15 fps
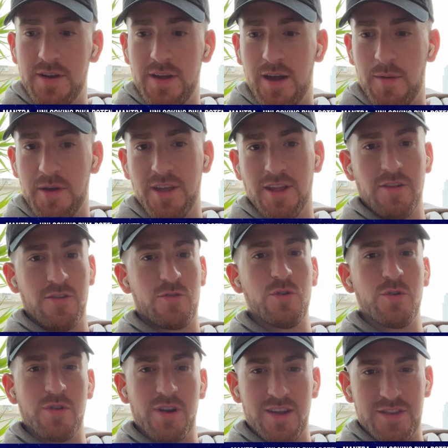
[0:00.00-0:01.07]
I think there's
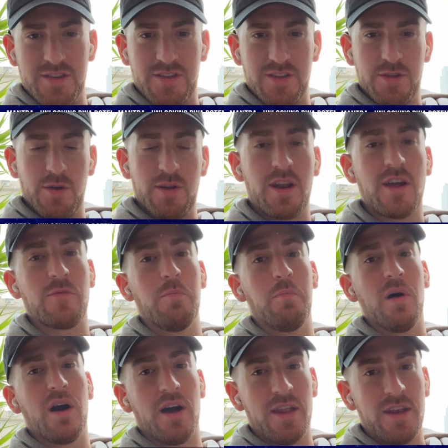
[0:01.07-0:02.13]
cooler assets to tokenize,
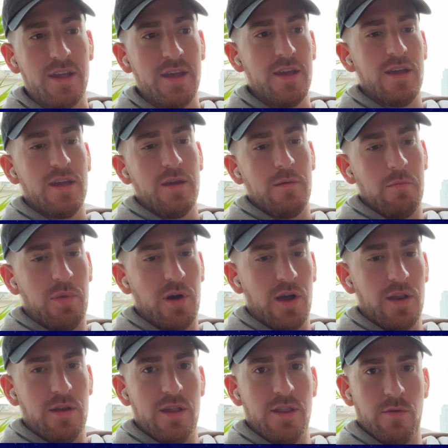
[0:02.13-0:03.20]
but
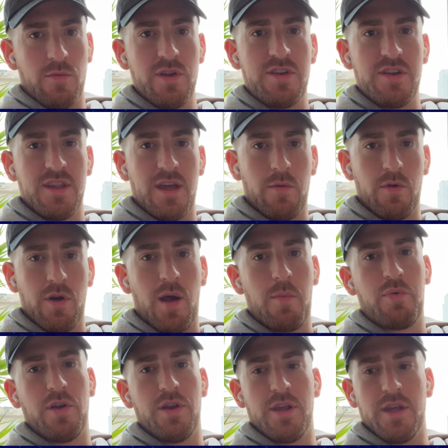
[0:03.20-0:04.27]
in the region that we're
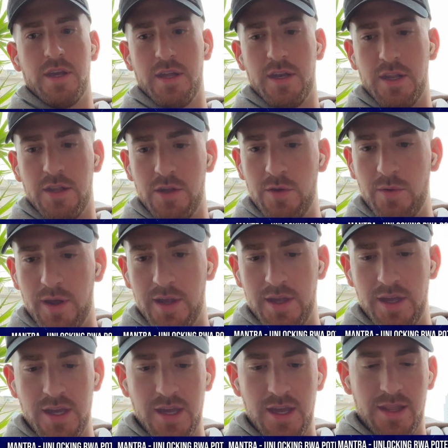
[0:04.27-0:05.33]
operating in the
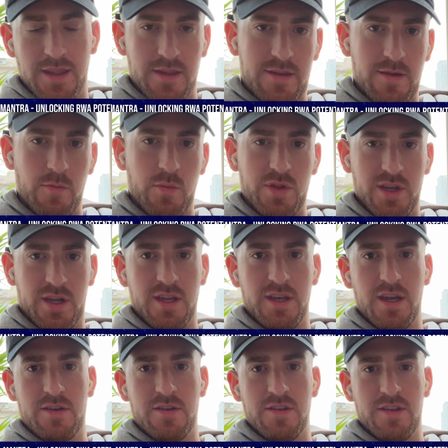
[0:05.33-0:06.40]
UAE and some with the
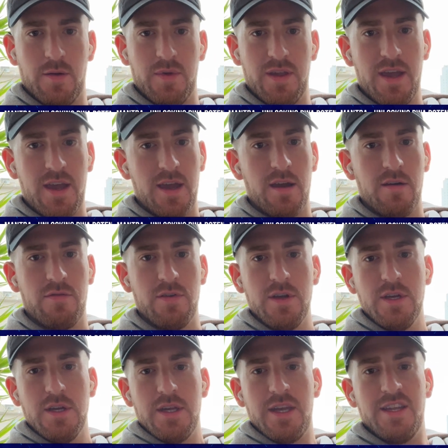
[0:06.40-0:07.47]
connections that we have,
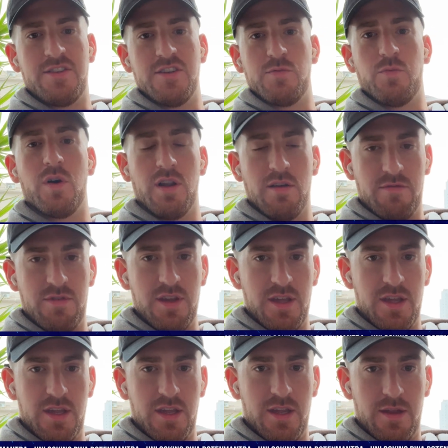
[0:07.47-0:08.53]
it's just one of
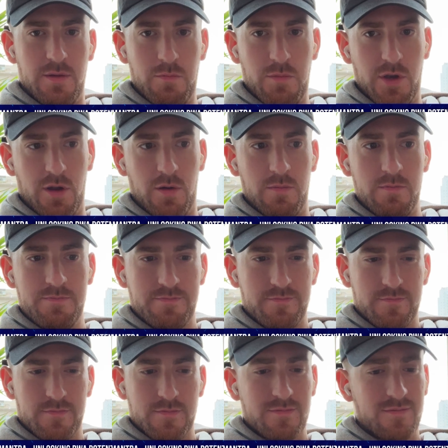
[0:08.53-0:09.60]
the
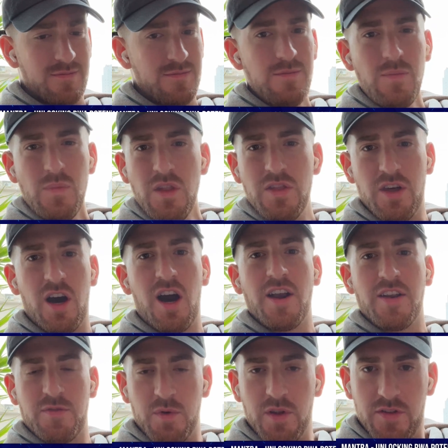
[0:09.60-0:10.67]

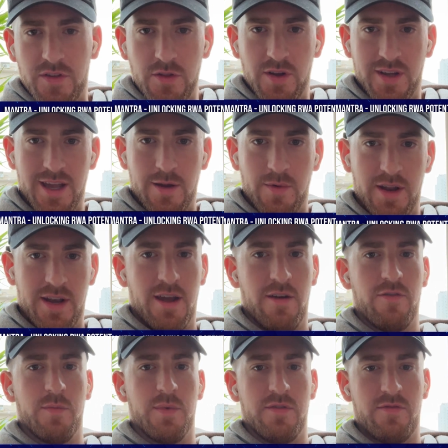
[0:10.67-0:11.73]
hottest ones to look at right now
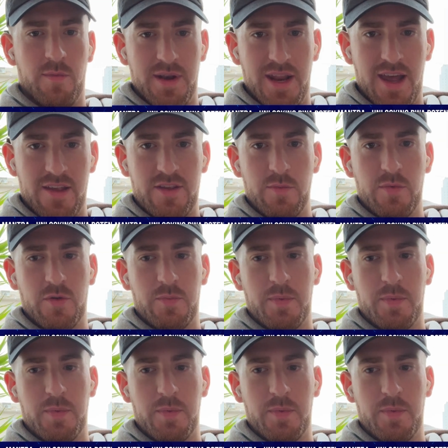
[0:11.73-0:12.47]
from an asset